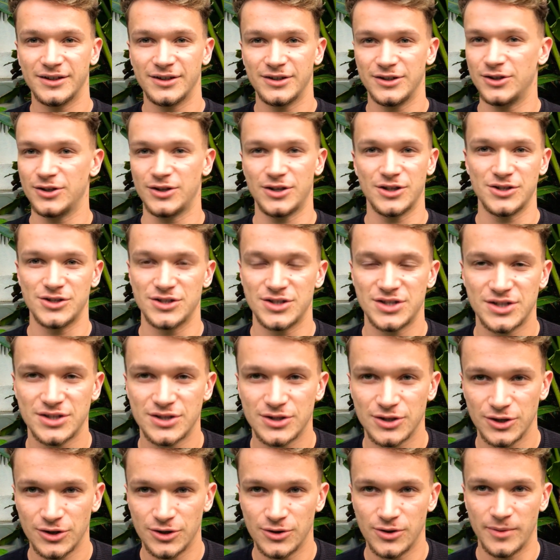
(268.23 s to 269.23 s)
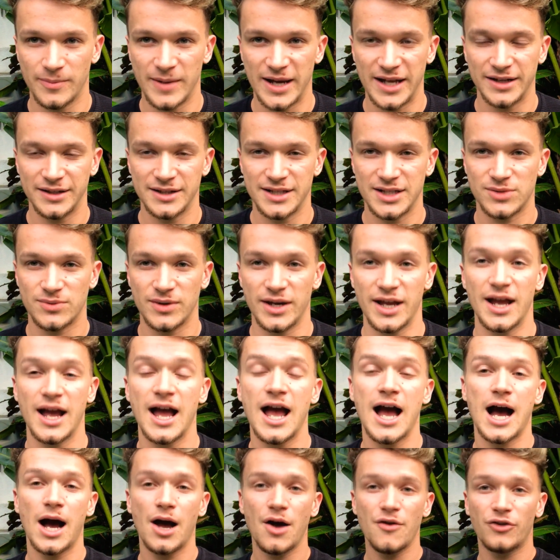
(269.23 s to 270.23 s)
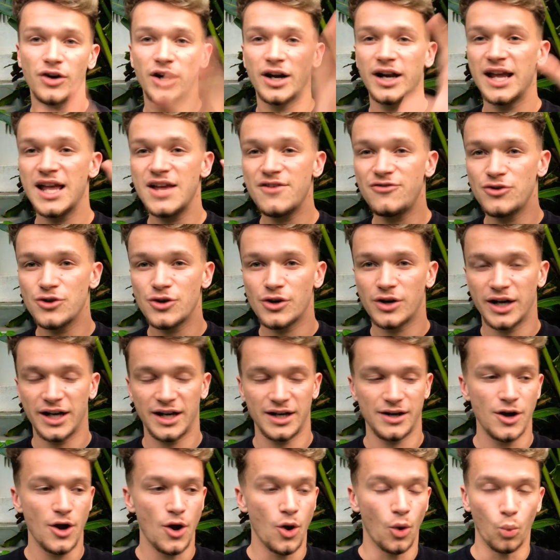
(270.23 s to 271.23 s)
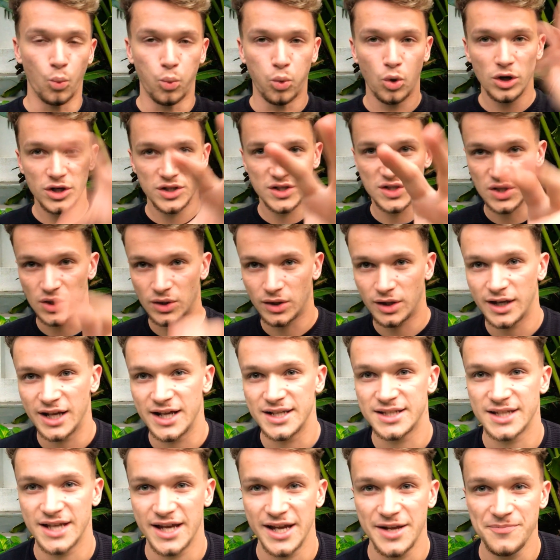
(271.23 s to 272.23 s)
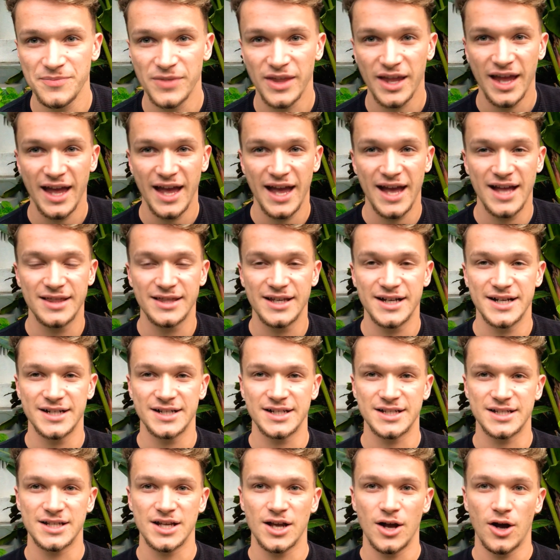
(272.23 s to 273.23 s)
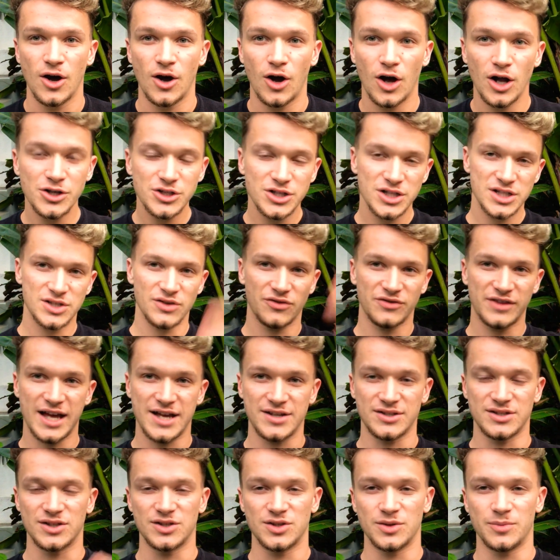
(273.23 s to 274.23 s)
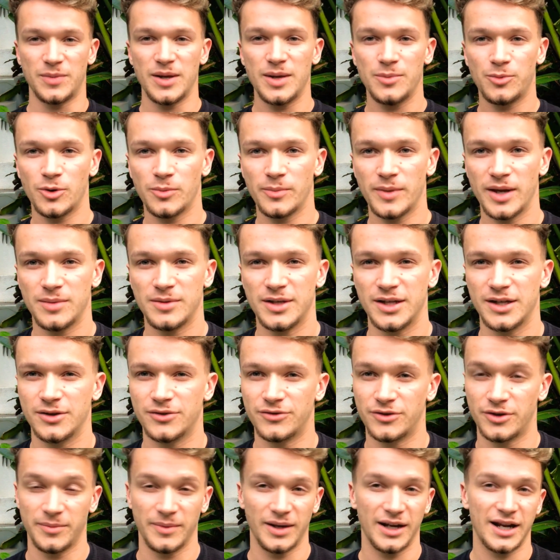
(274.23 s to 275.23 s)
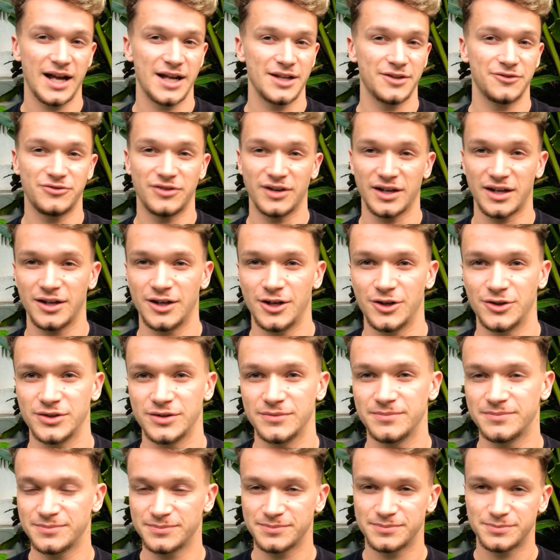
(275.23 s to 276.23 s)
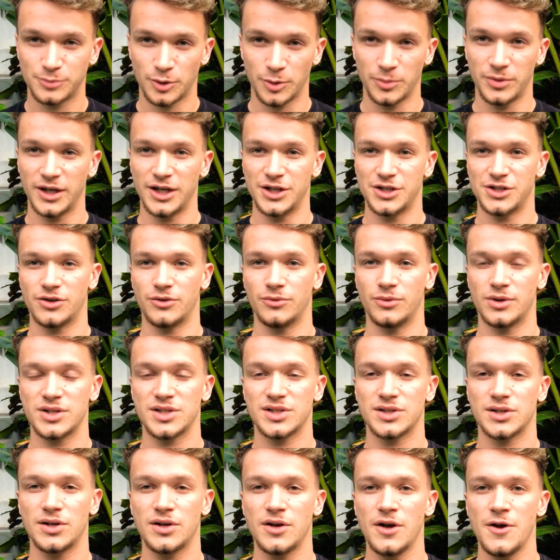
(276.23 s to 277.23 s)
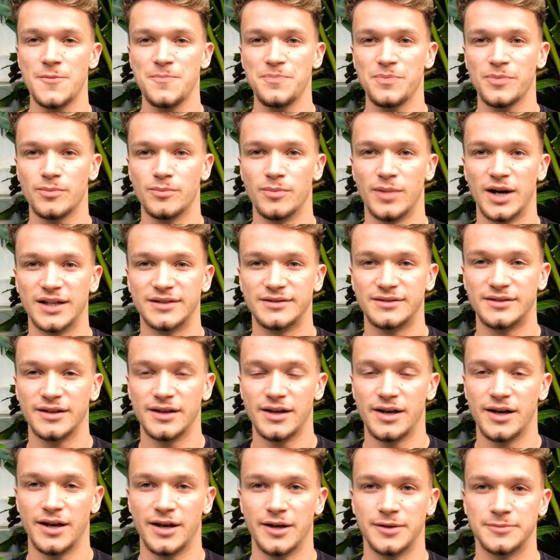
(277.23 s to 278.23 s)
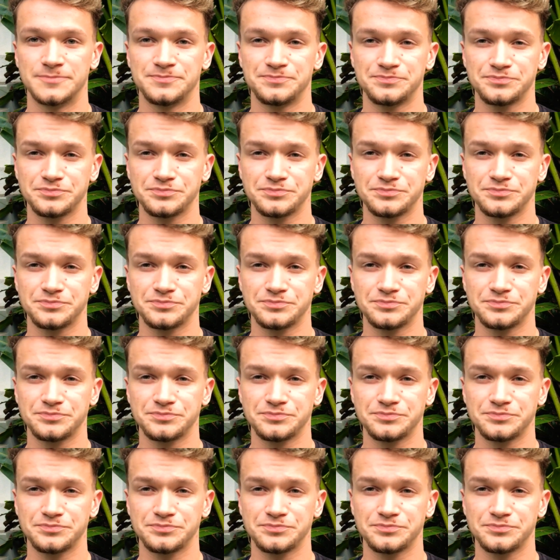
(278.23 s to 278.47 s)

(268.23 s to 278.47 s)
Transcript: you can just go about it this way. However, if you're in Warsaw, let's say, and there's hundreds of thousands of people, maybe over a million, I don't fucking know the population of Warsaw, but